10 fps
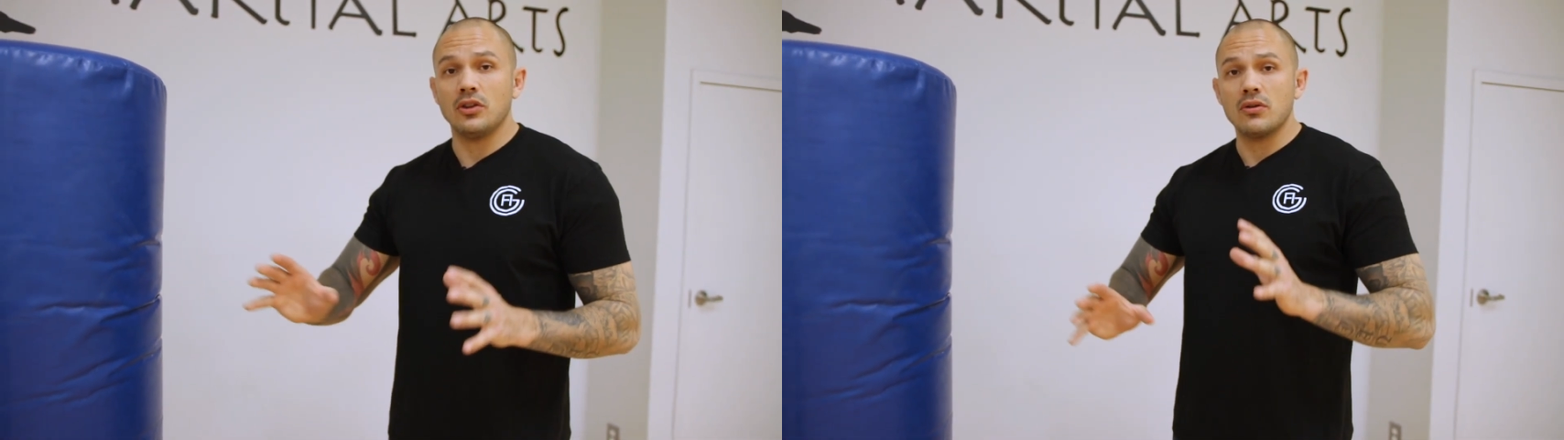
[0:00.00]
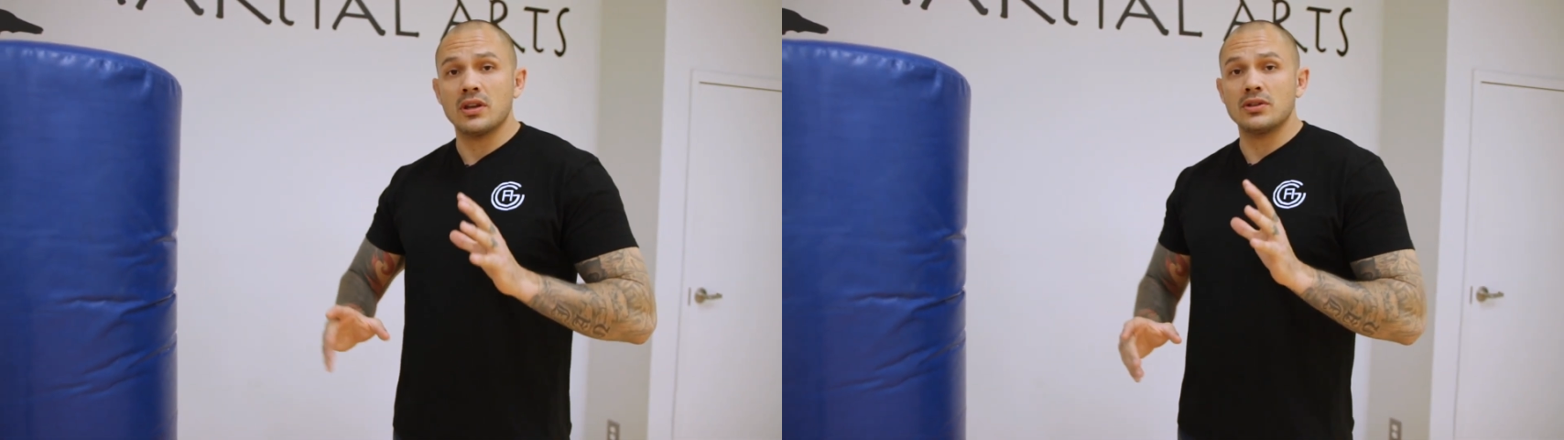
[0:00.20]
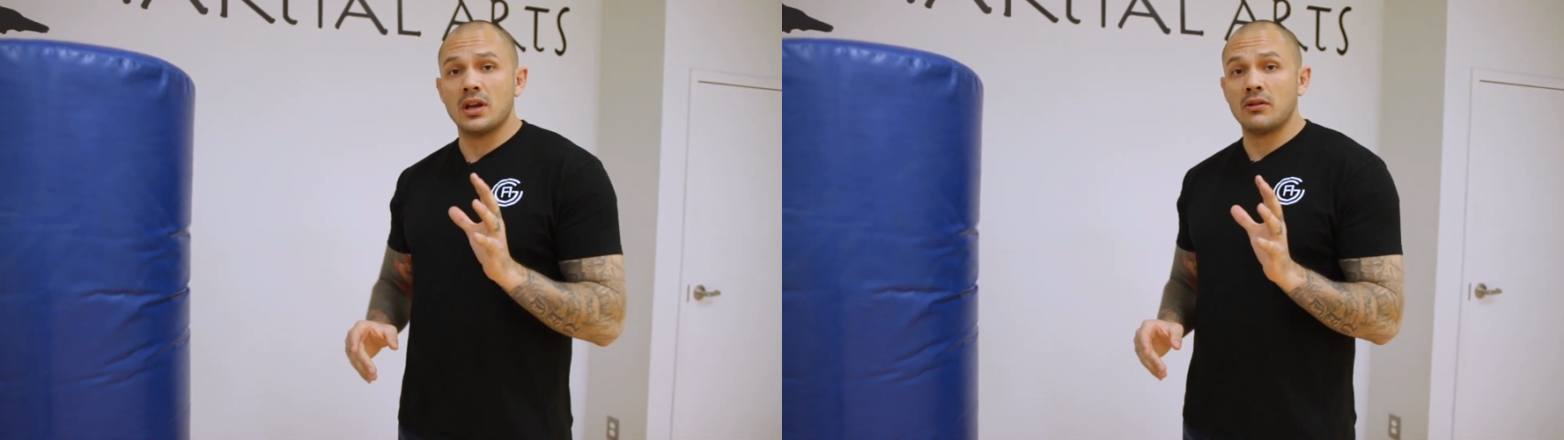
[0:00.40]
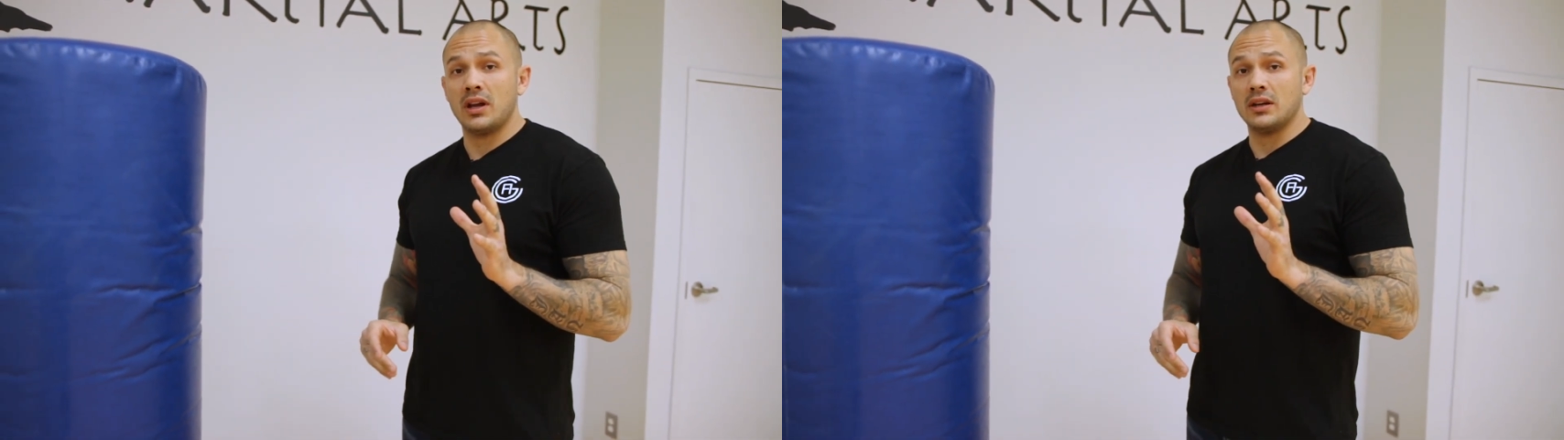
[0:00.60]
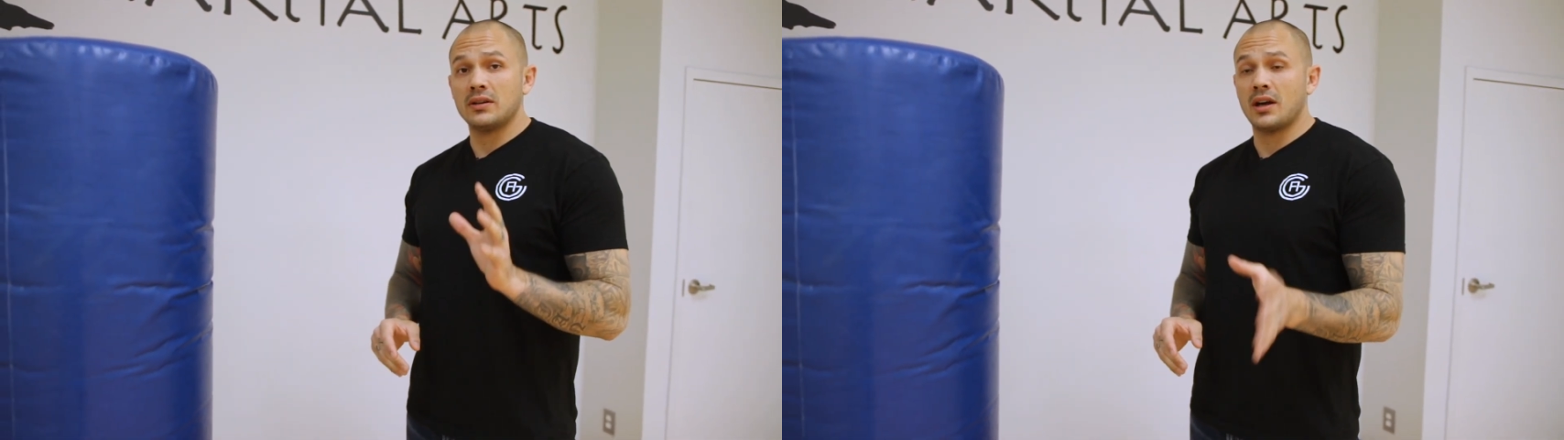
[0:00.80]
you can
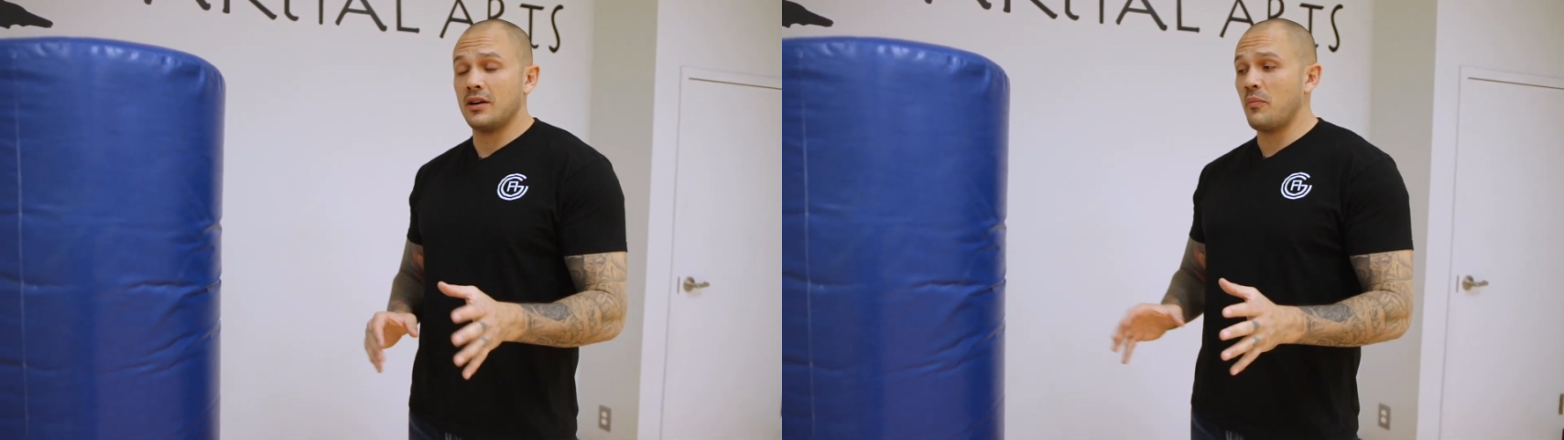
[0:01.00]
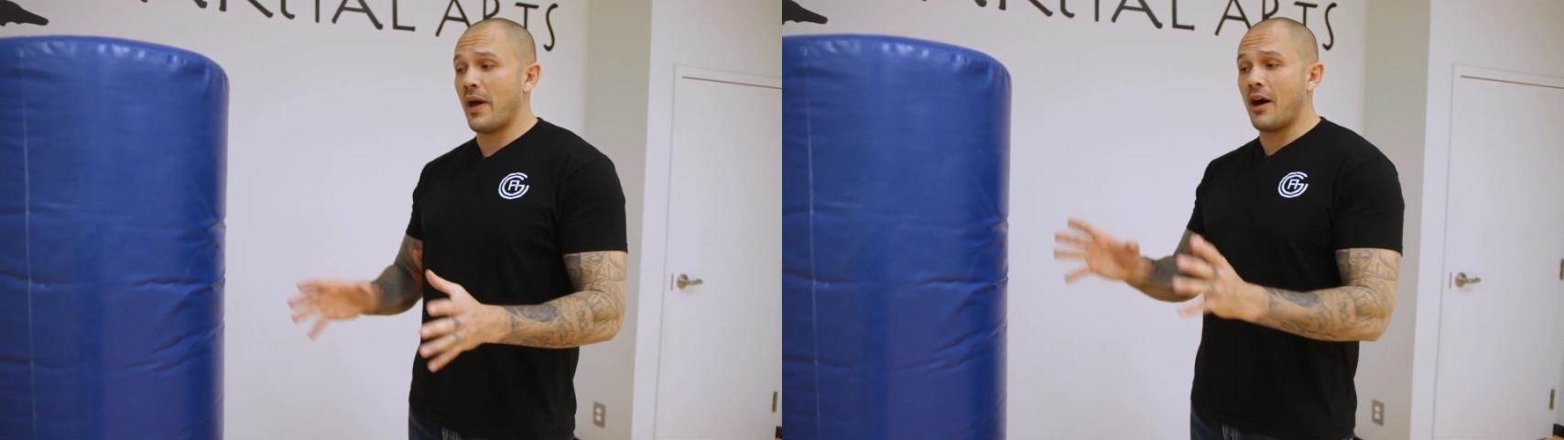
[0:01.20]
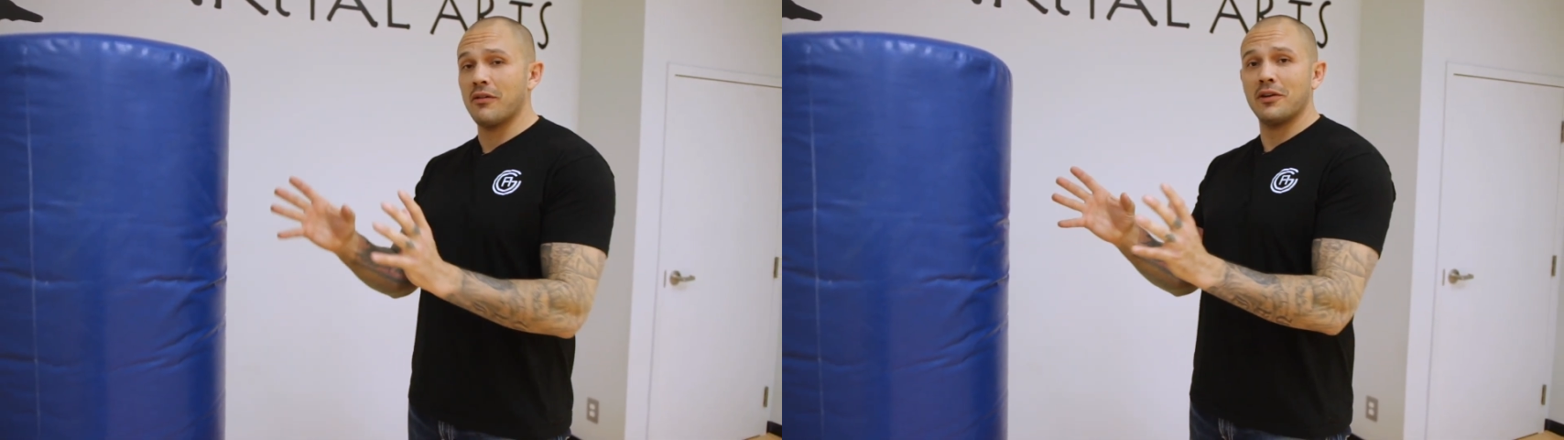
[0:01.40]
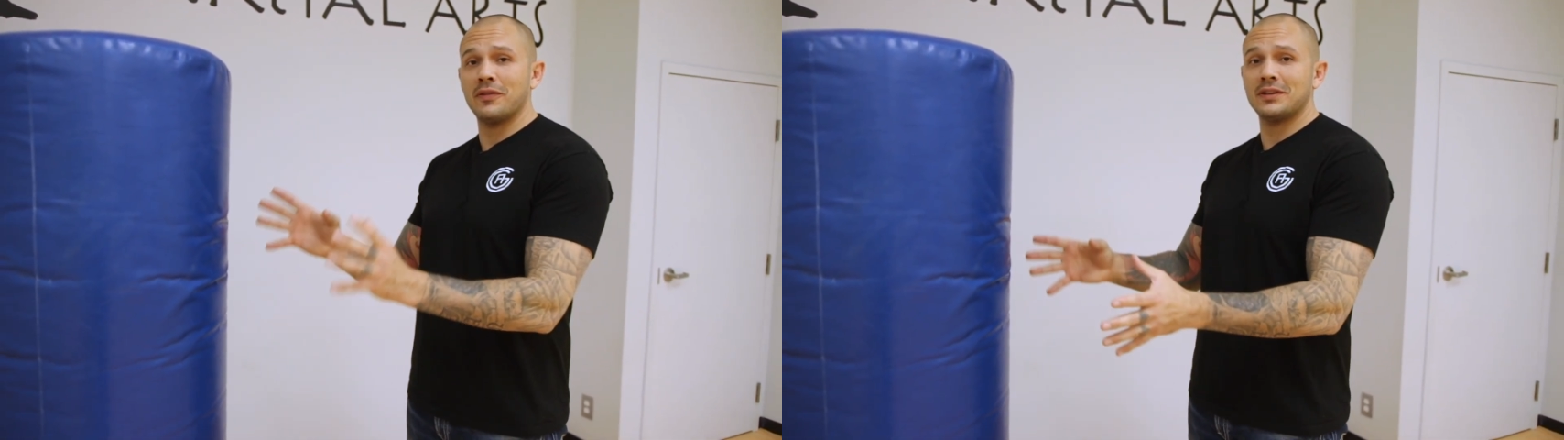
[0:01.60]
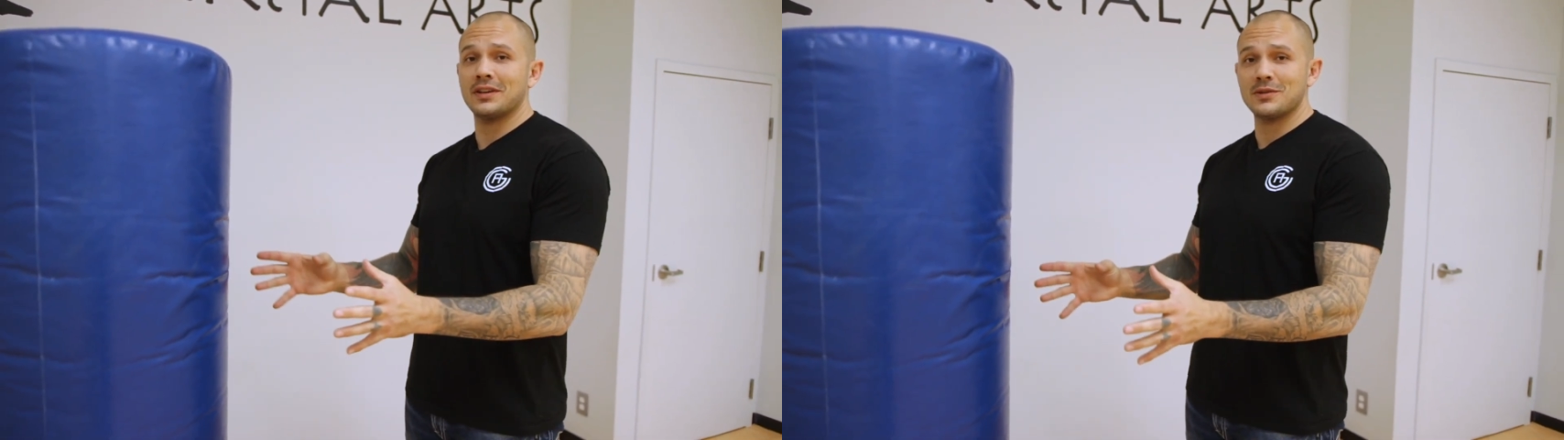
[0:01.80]
generate a ton of power if
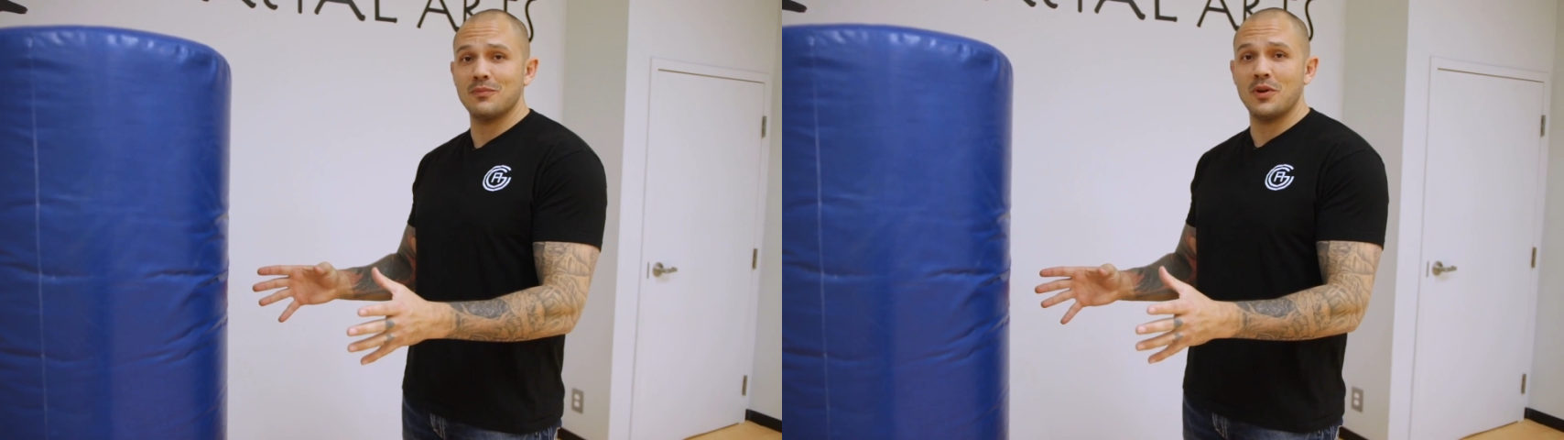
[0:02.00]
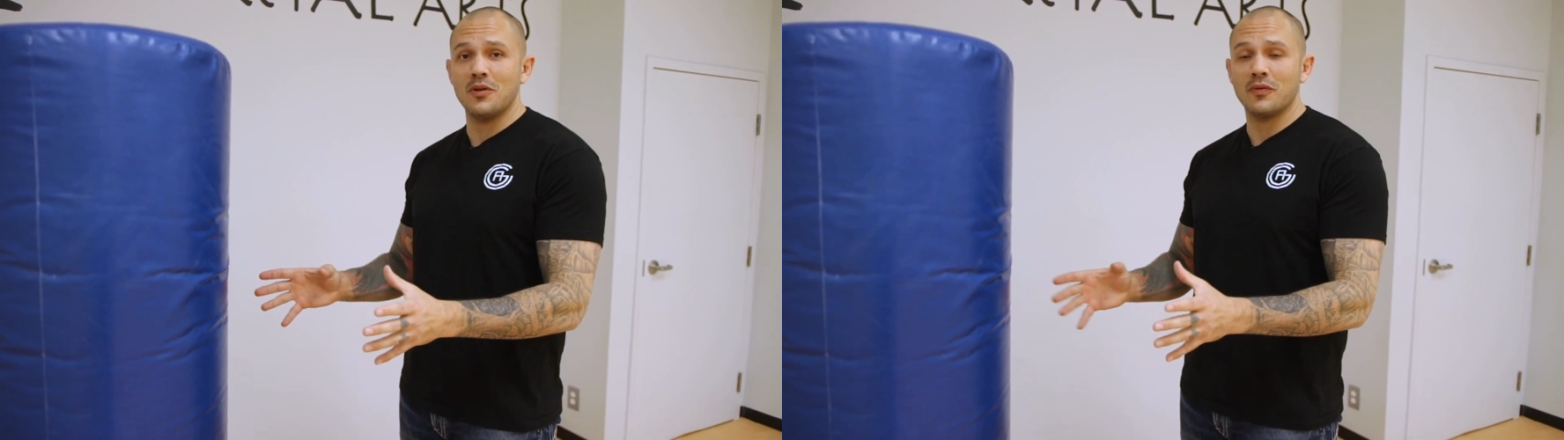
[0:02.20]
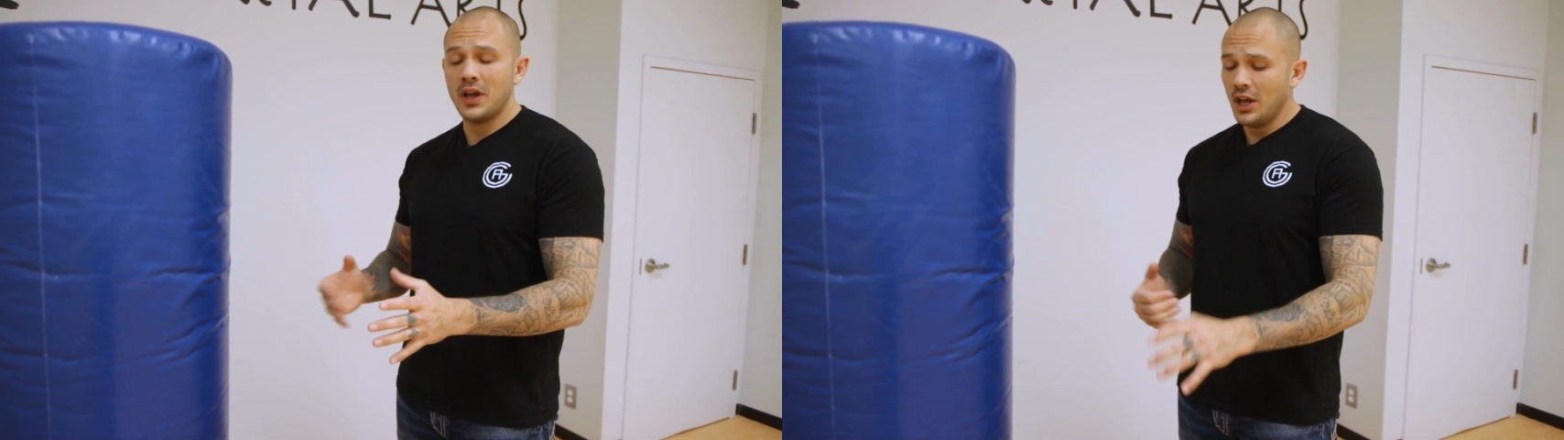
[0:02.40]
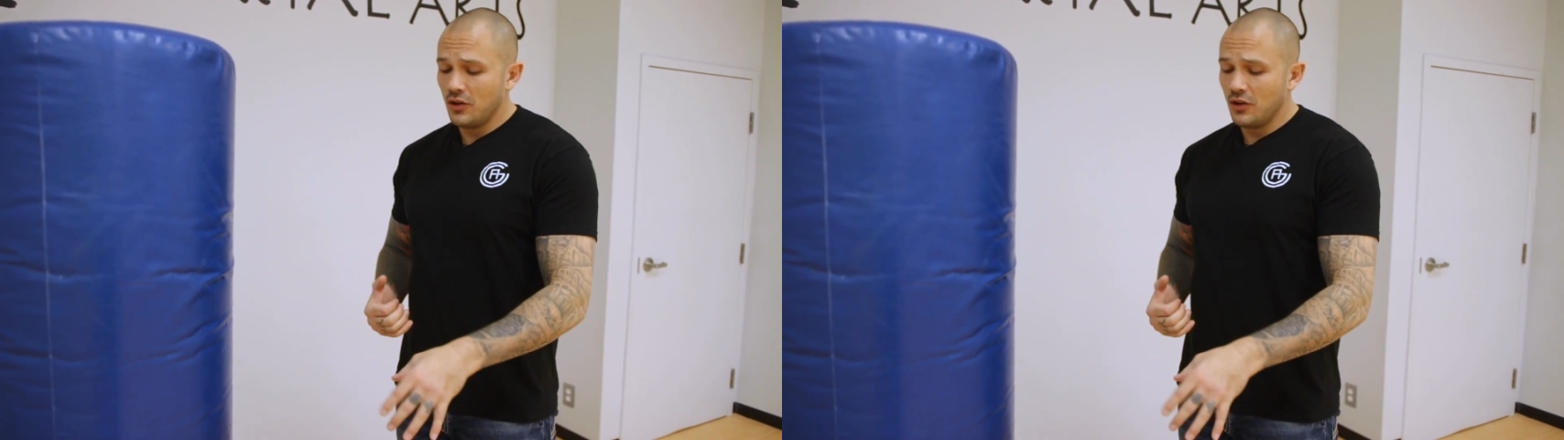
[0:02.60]
it doesn't move.